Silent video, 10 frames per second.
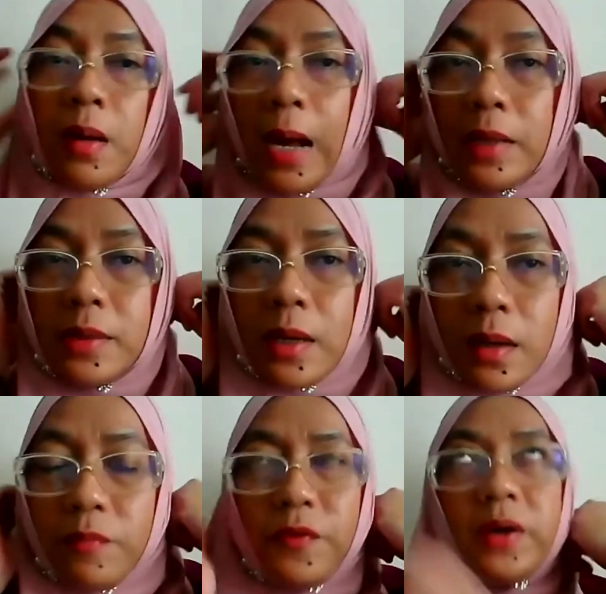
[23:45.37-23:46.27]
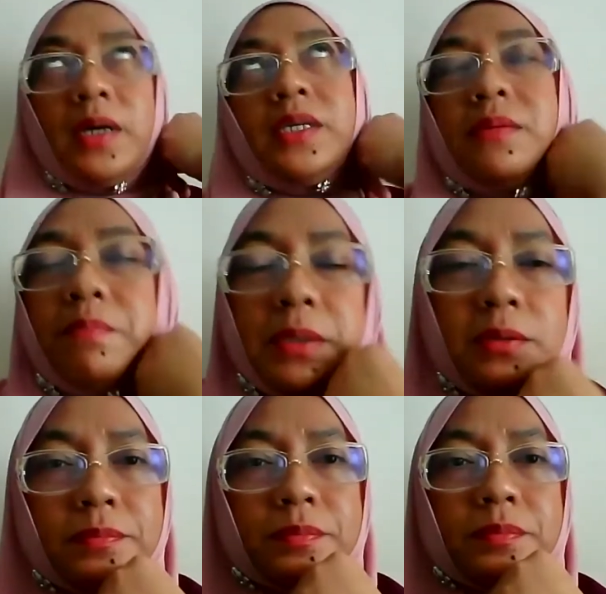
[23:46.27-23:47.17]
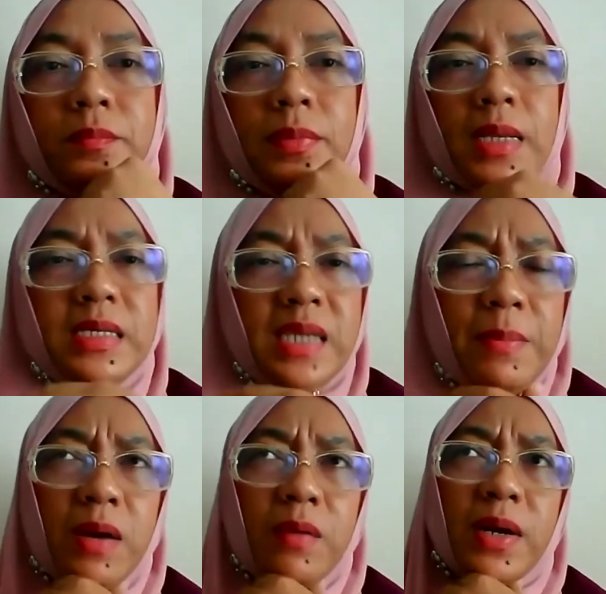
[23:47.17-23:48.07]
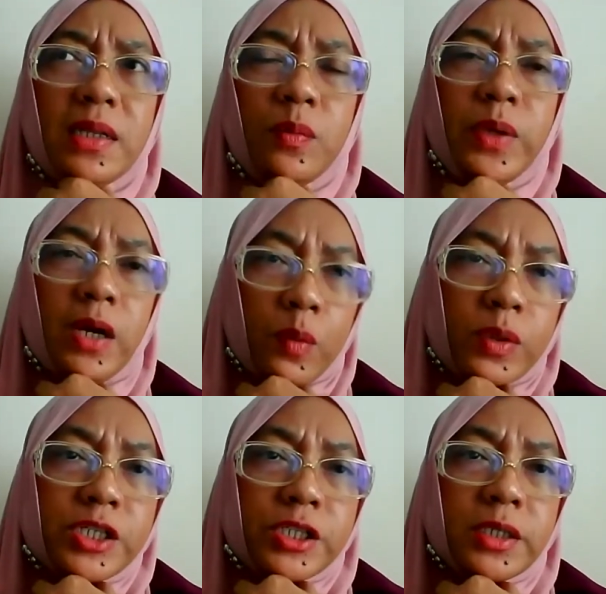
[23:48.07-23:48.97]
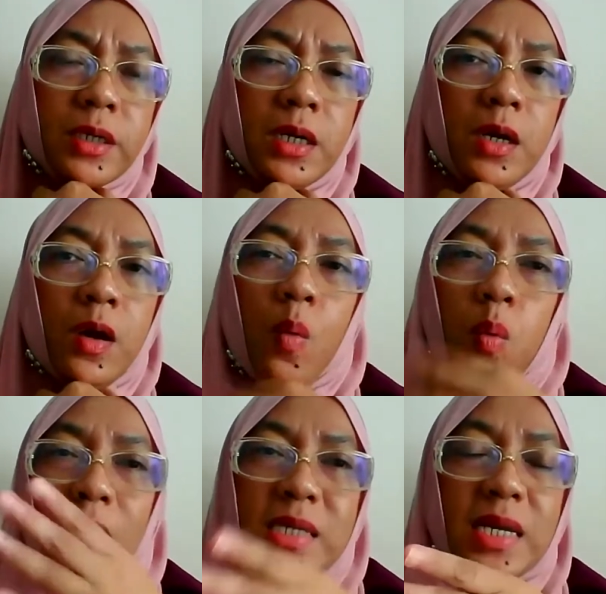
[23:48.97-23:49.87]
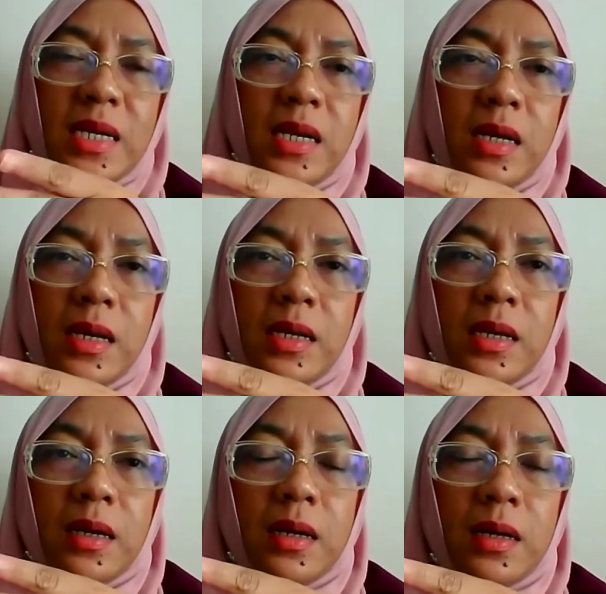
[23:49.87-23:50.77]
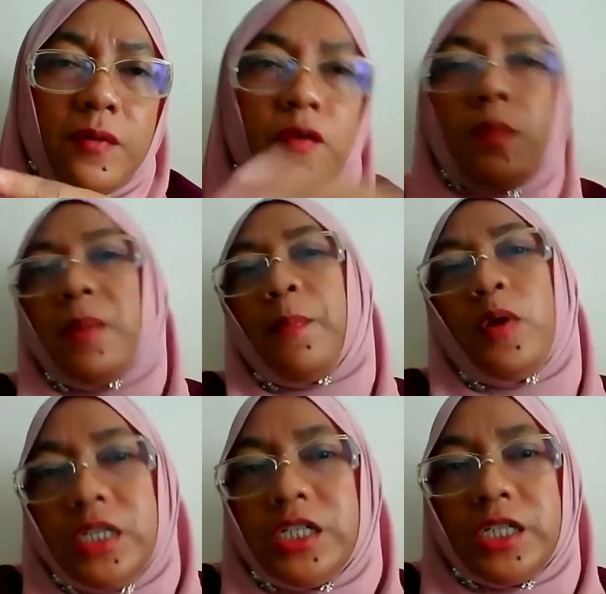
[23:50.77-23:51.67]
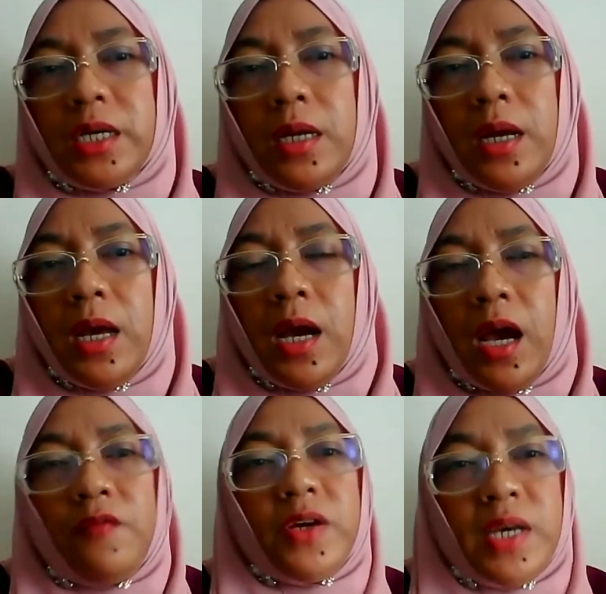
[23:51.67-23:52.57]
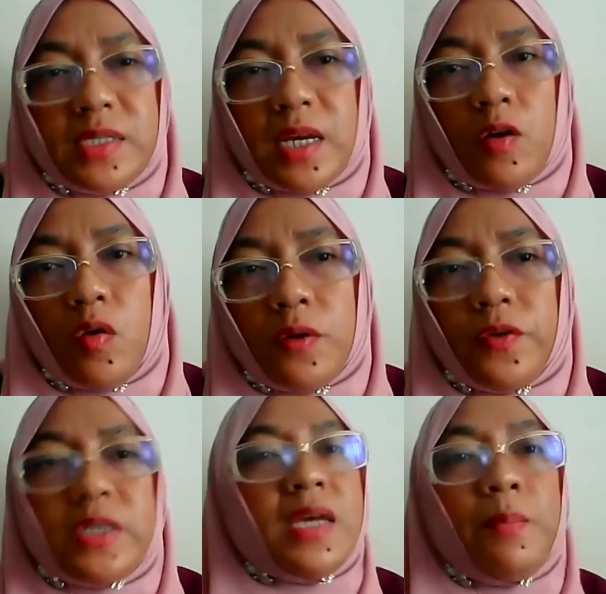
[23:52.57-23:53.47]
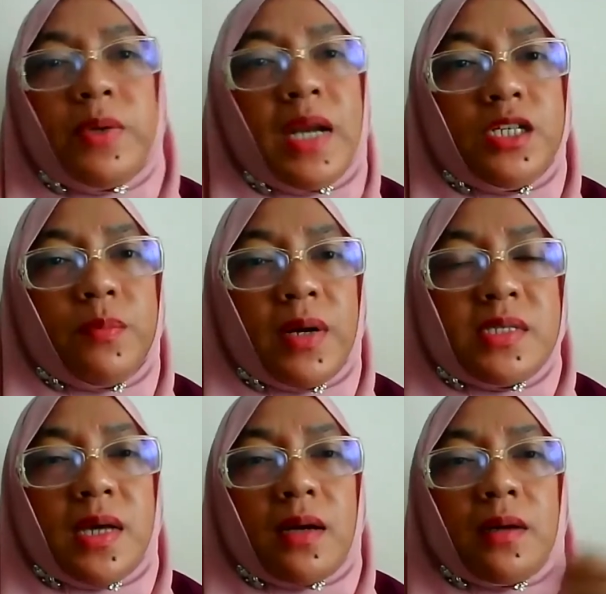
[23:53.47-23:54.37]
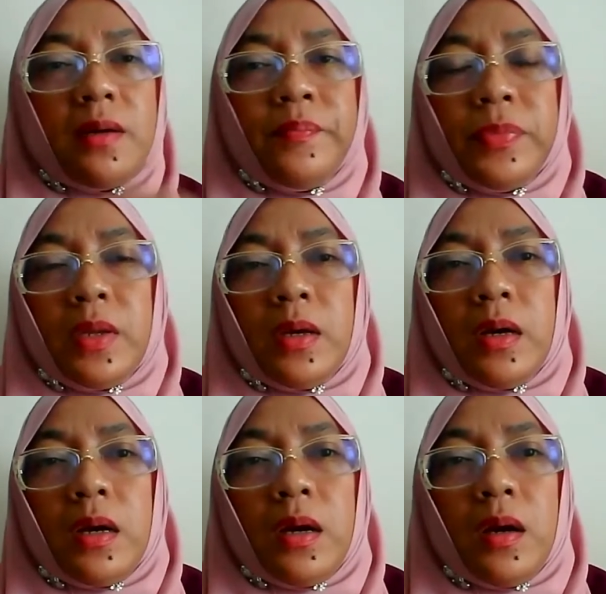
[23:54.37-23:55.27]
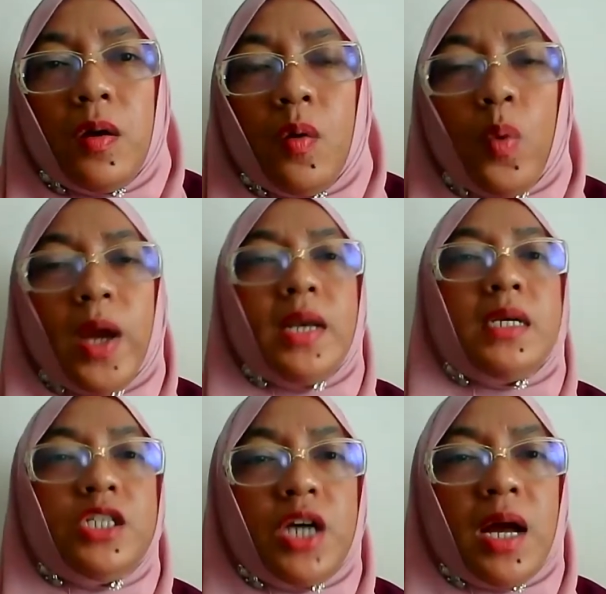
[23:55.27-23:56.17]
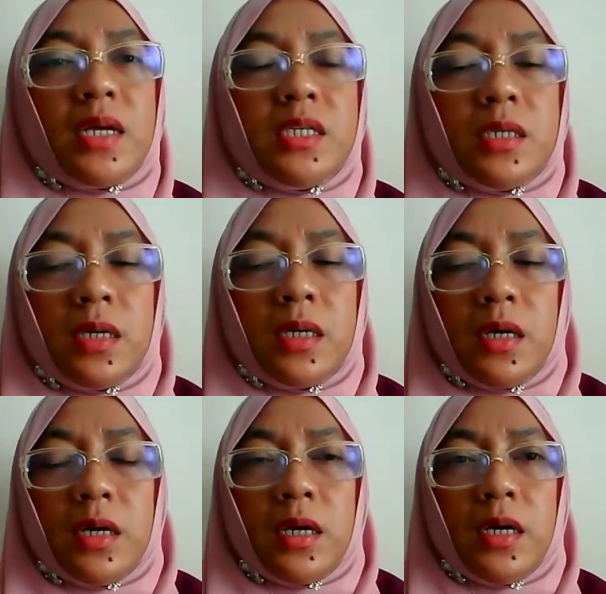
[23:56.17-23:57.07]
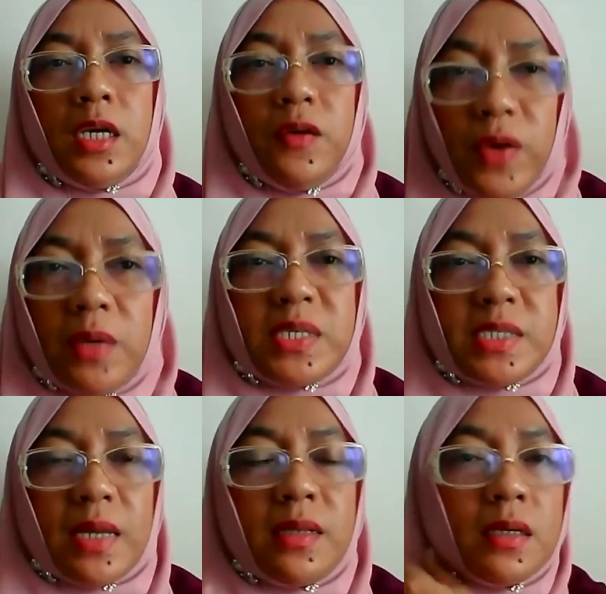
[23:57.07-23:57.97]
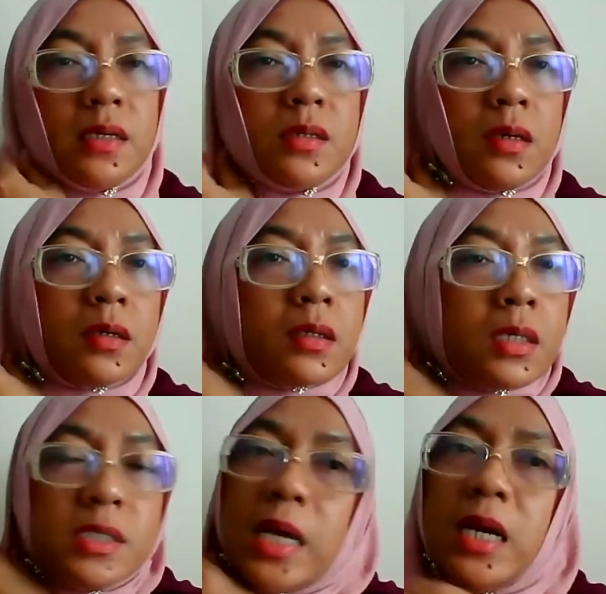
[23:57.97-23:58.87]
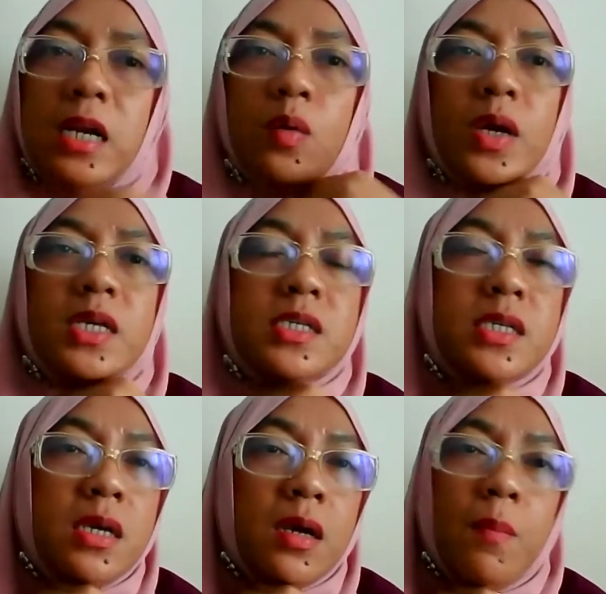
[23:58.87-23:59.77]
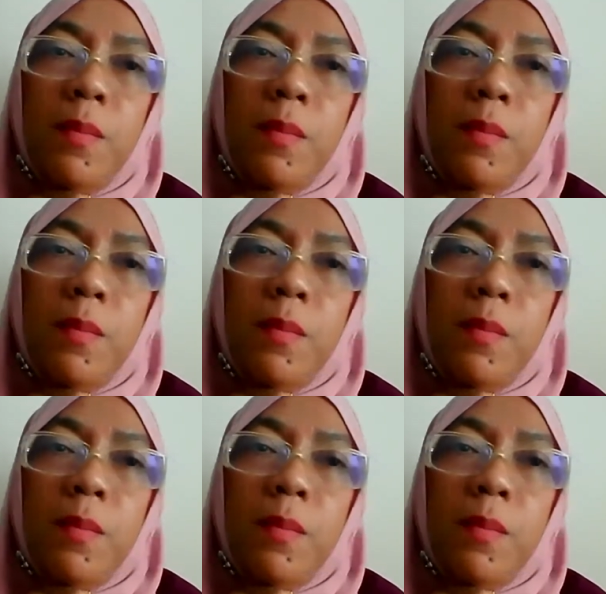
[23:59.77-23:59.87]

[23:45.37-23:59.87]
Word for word: I take a very simple. Somehow rather we are questioned why suddenly the, the former politician have a case at court, for example, Najib Razak. When the judge giving him a sentence, suddenly you can see